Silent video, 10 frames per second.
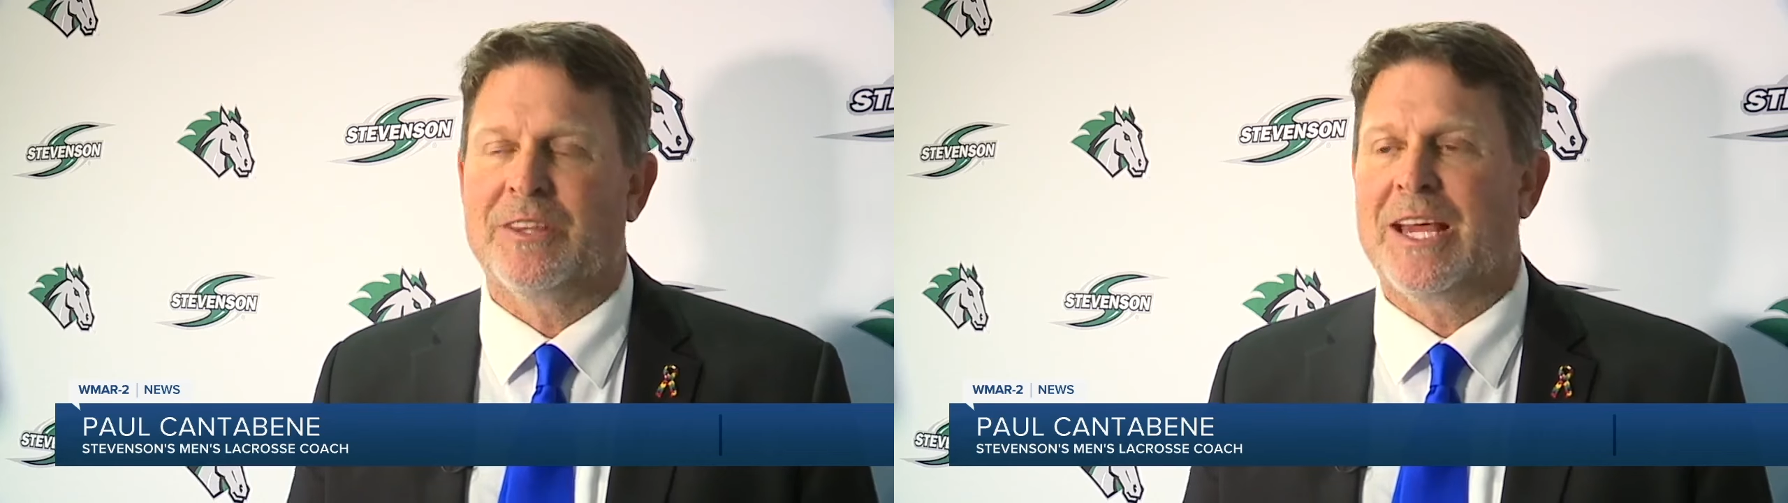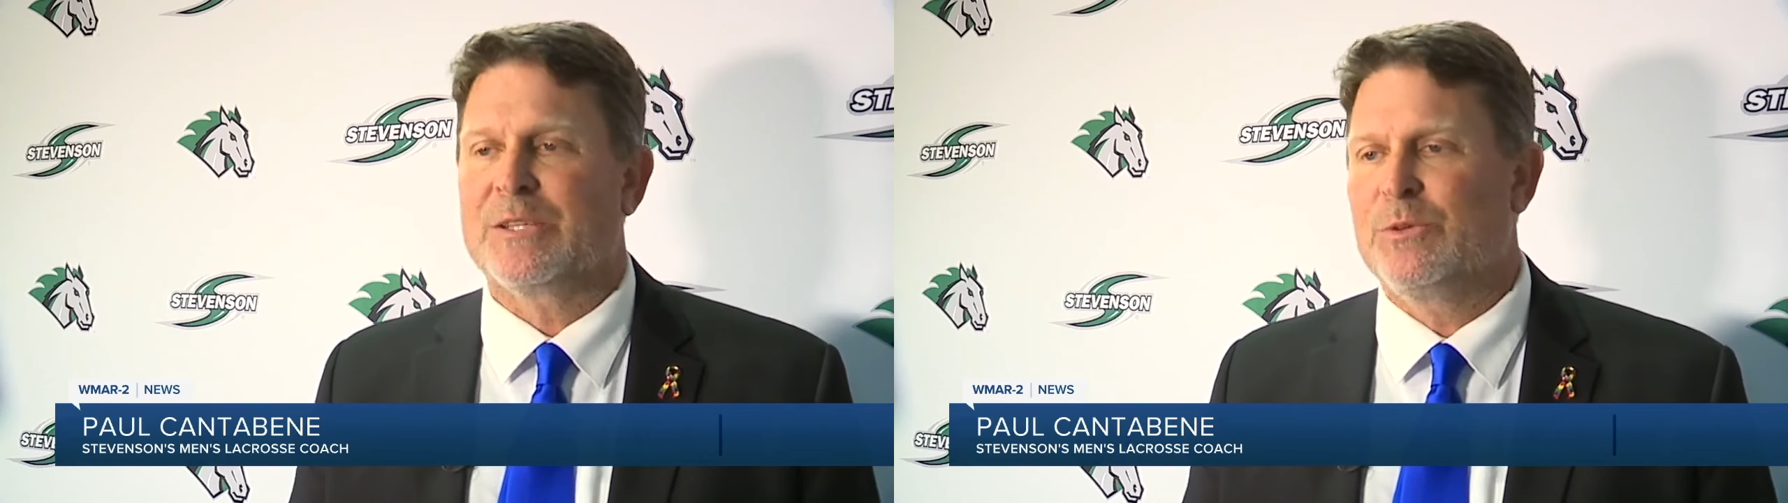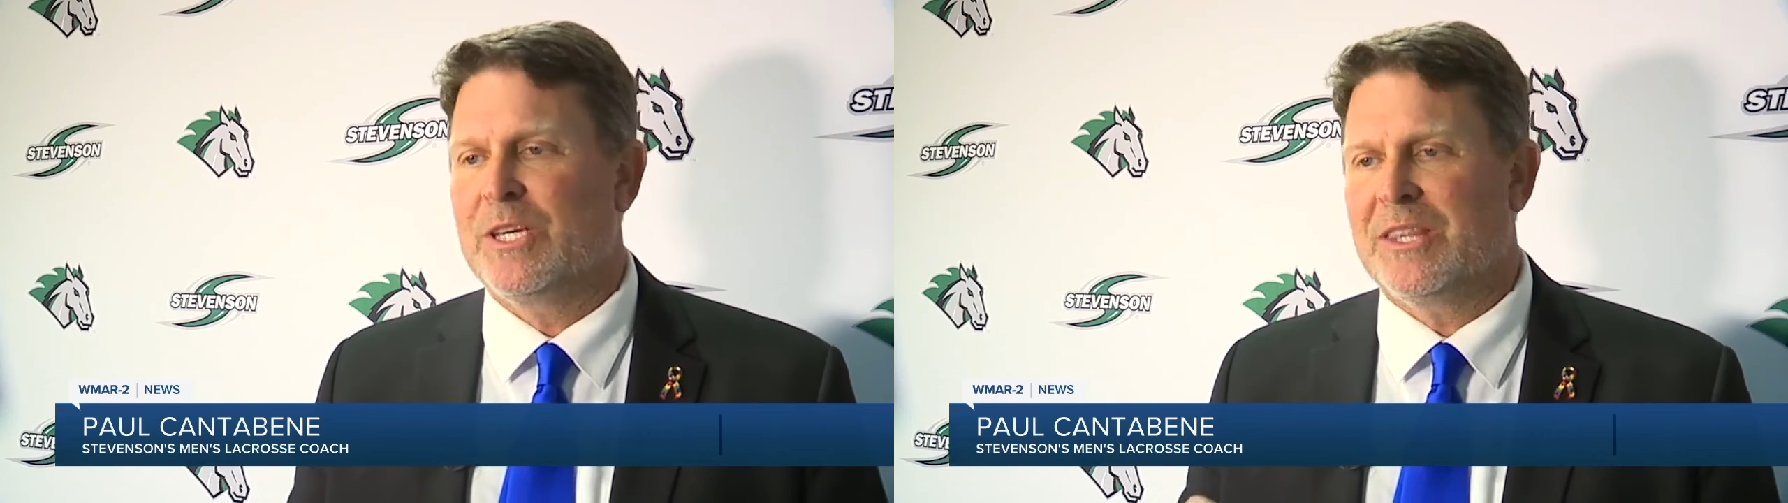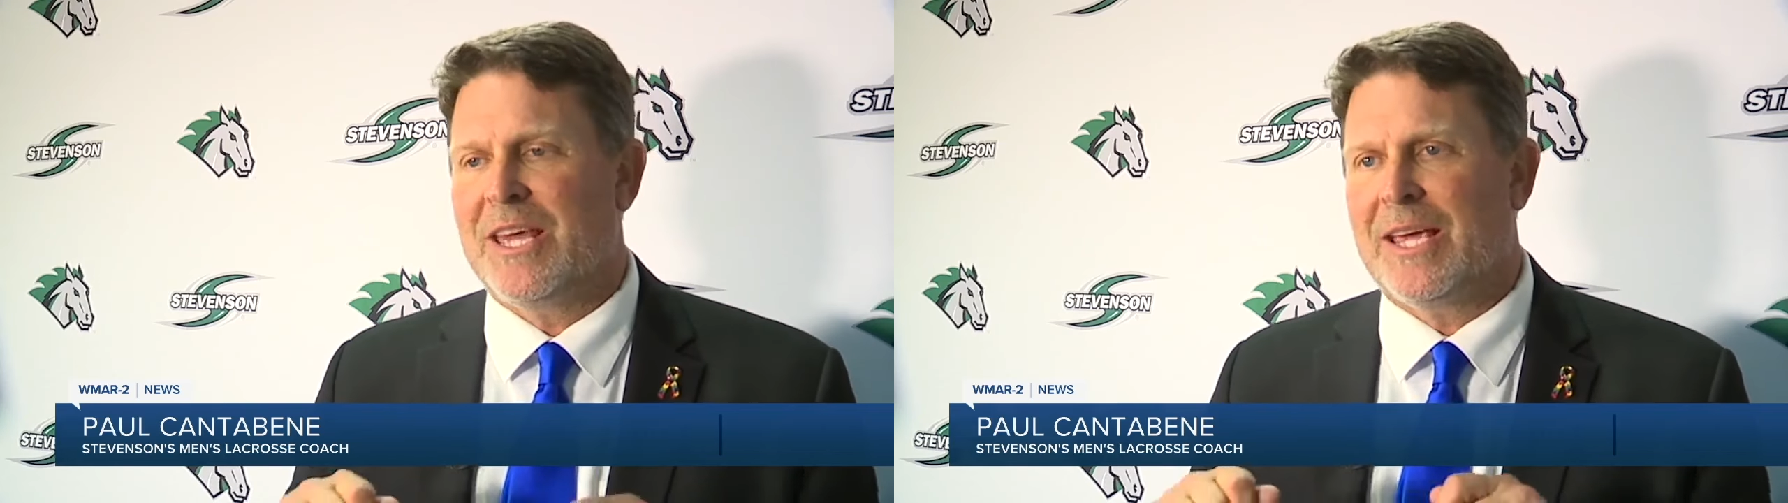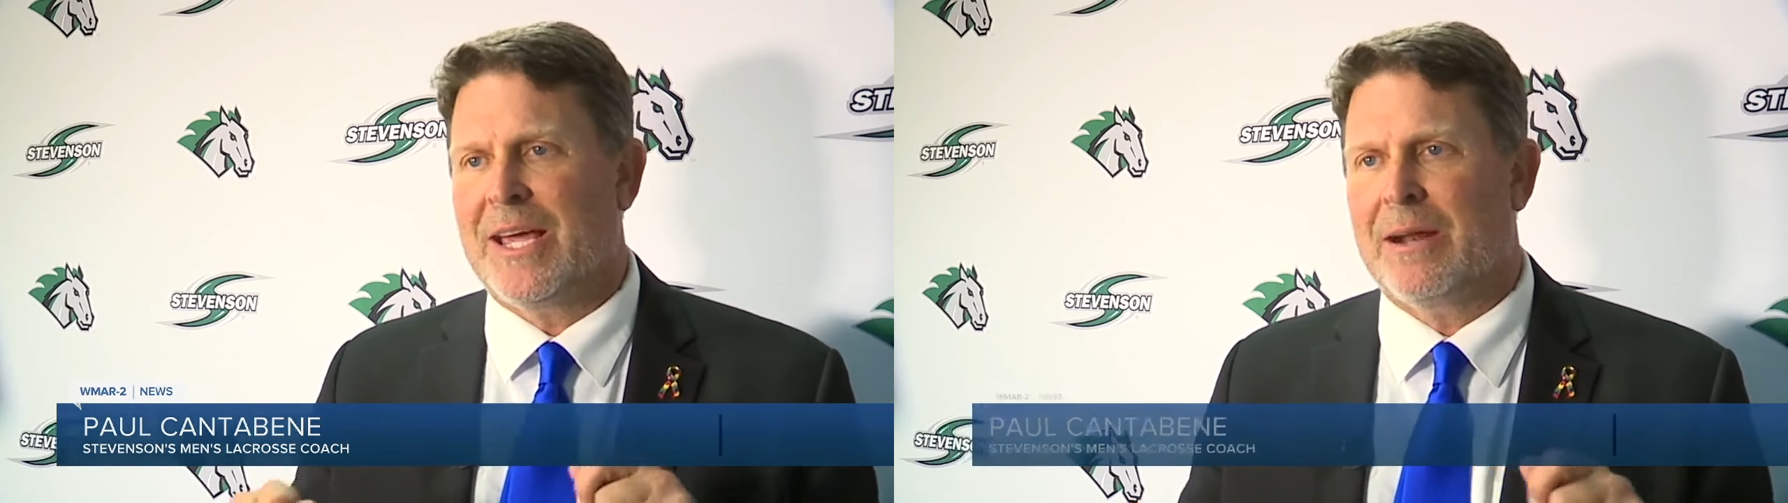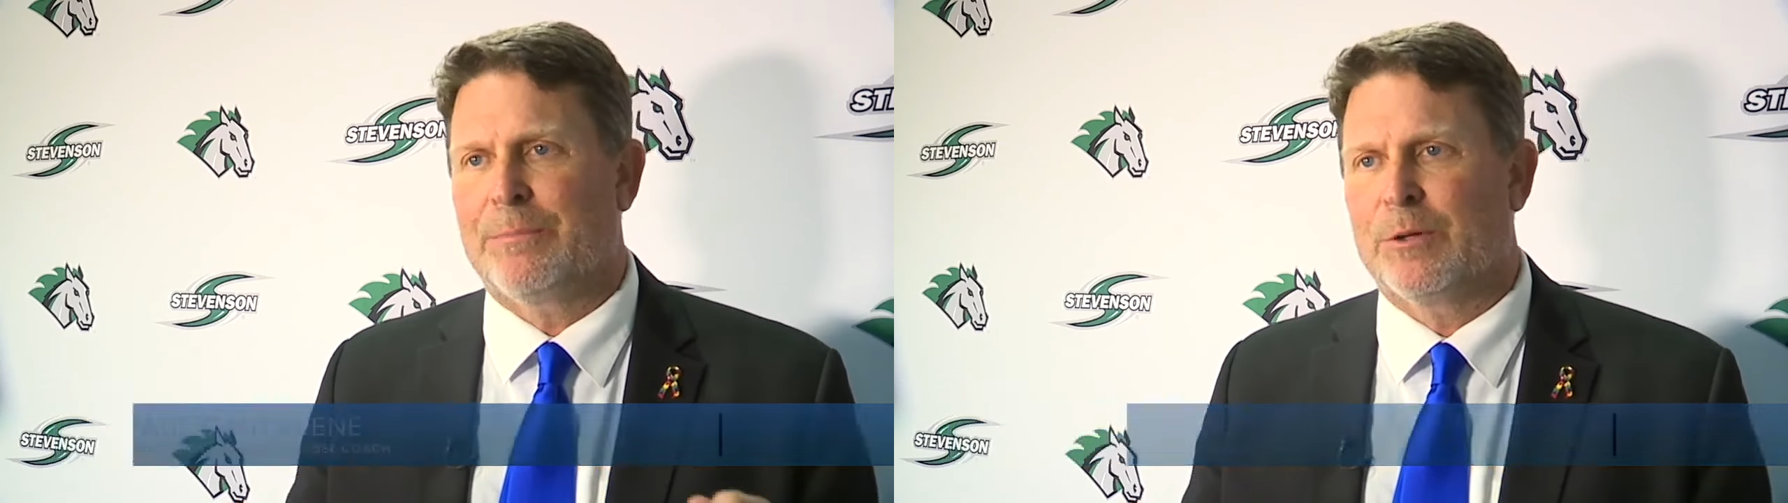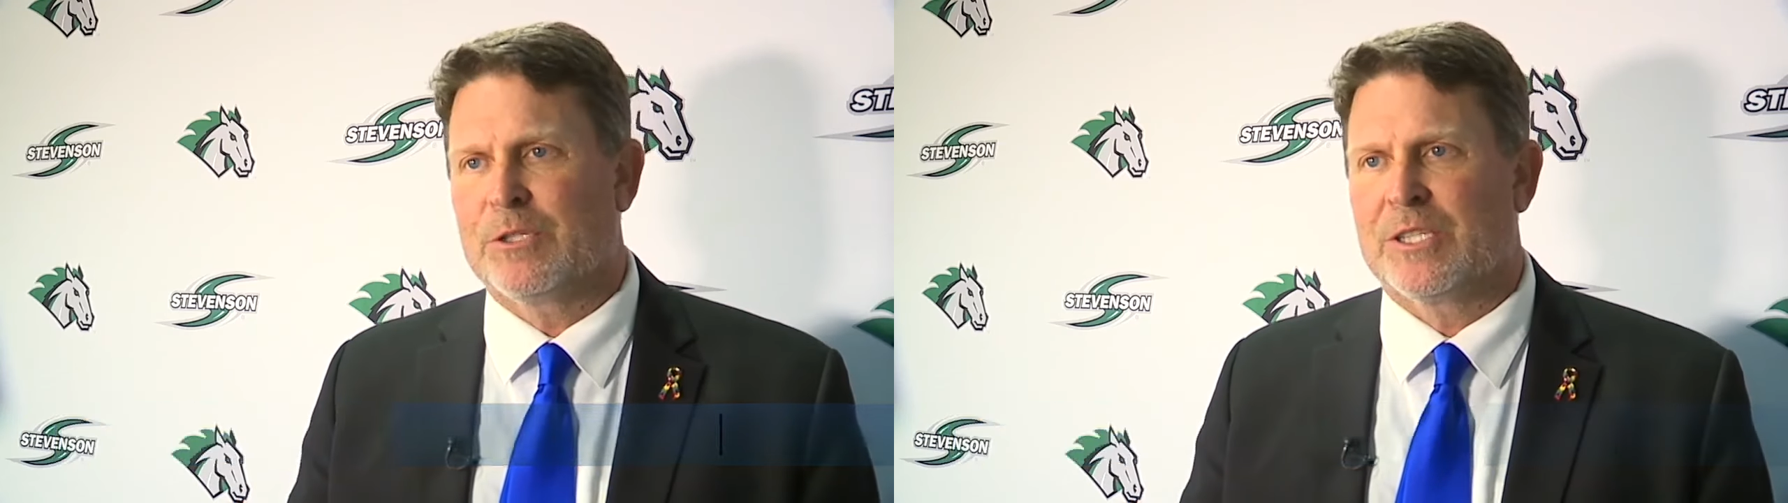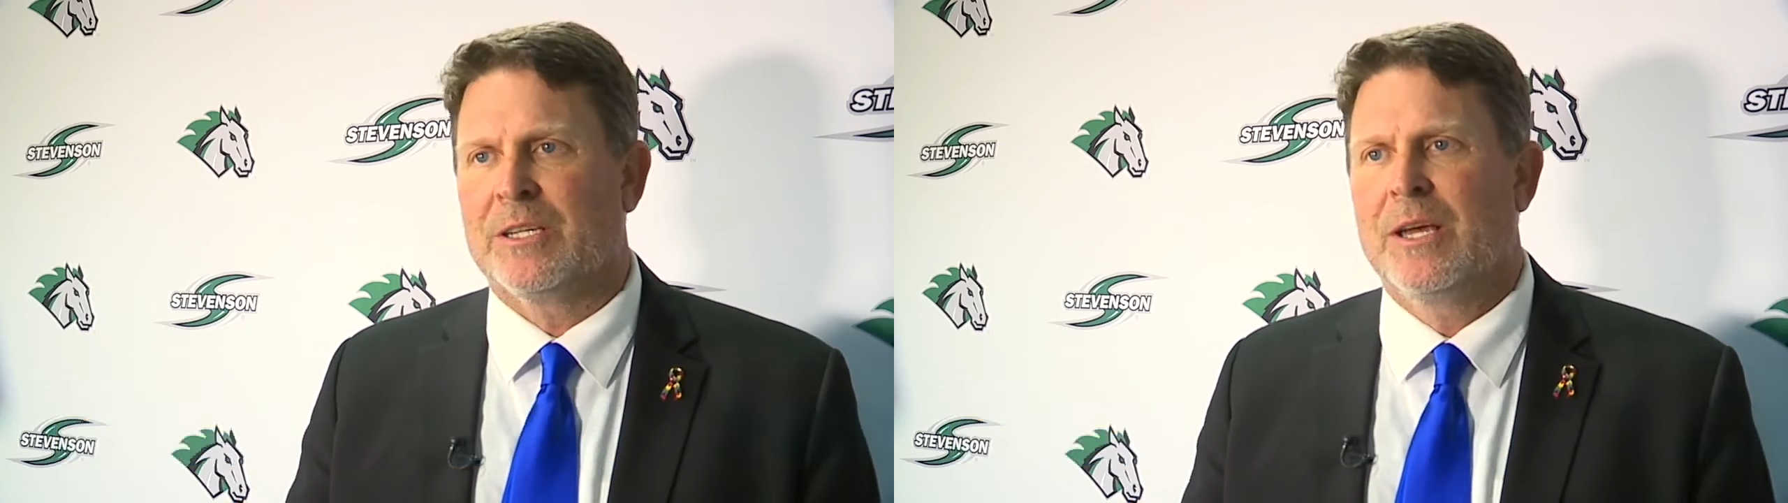and that's when you get that kind of
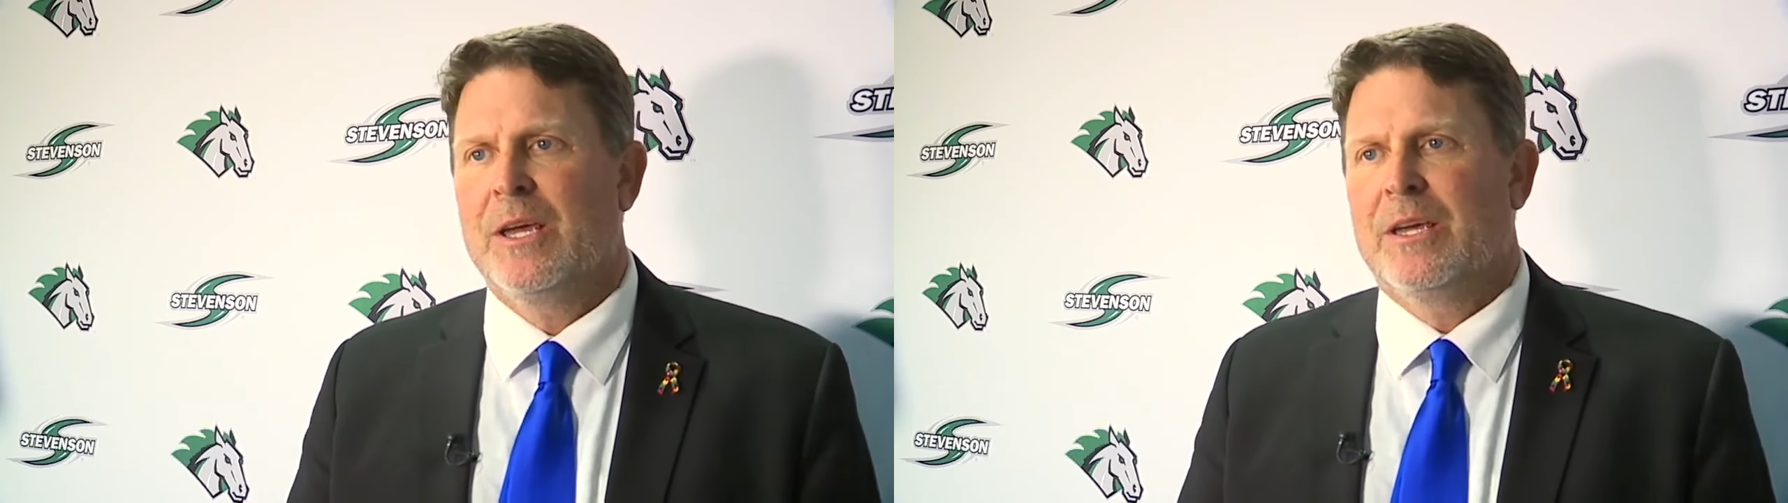person